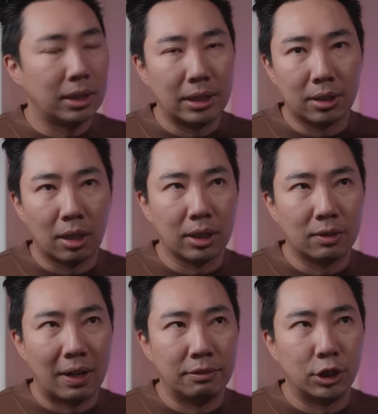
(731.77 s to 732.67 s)
the Solis
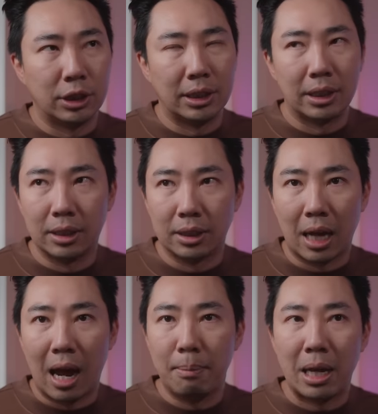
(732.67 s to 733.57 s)
5G is
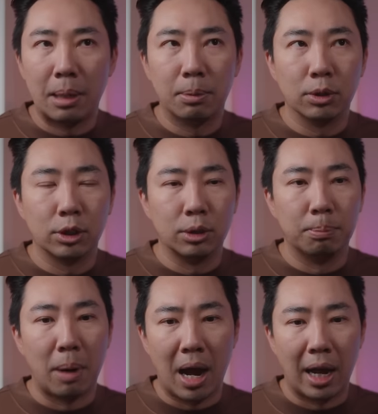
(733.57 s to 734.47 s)
I'm able to
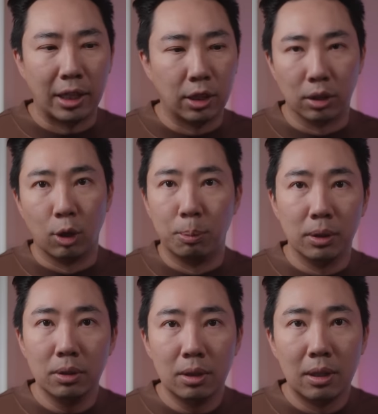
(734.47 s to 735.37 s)
buy
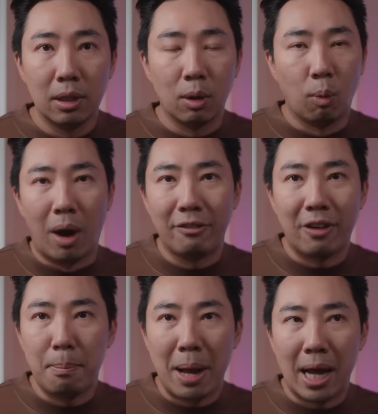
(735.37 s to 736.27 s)
global
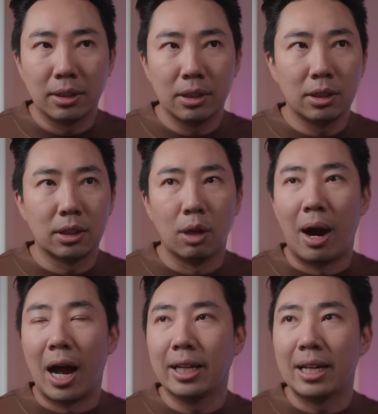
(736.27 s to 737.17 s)
Wi-Fi passes, so
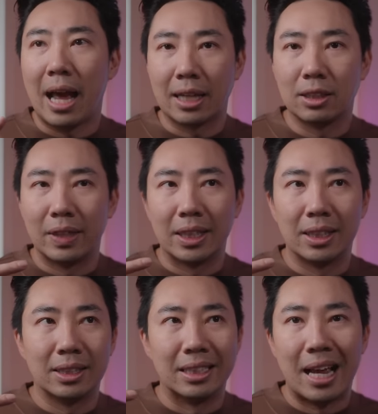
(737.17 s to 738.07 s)
I can activate
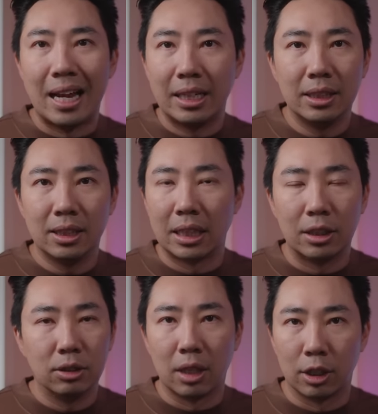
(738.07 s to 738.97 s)
this in any
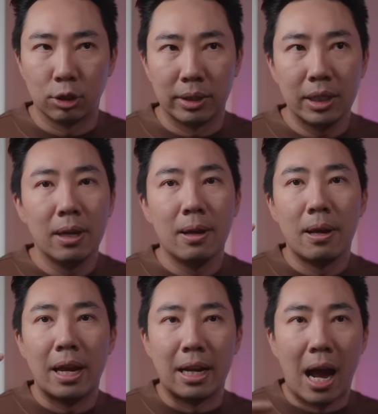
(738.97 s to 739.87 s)
single country,
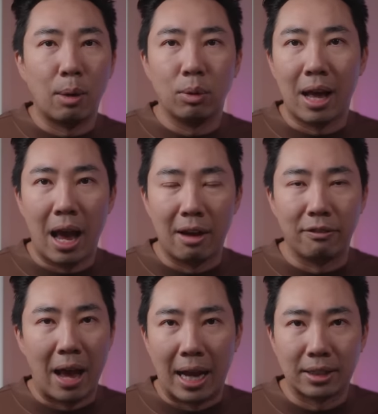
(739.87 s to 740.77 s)
and I will
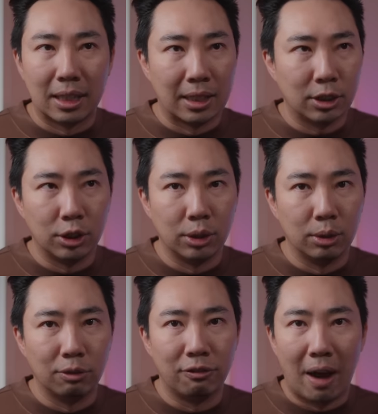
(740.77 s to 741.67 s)
have access
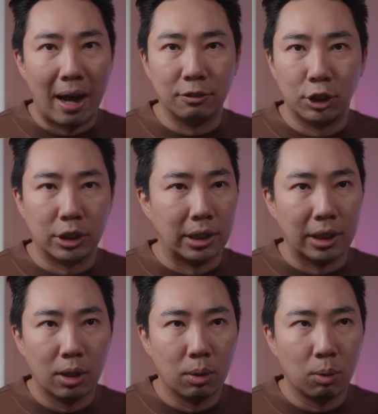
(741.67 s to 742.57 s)
to
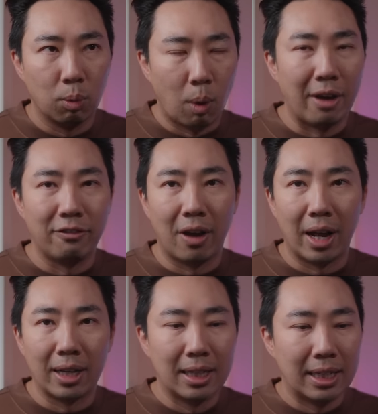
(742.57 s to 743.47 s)
5G
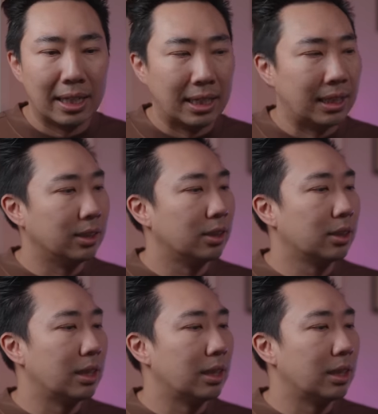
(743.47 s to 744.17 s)
Wi-Fi. It is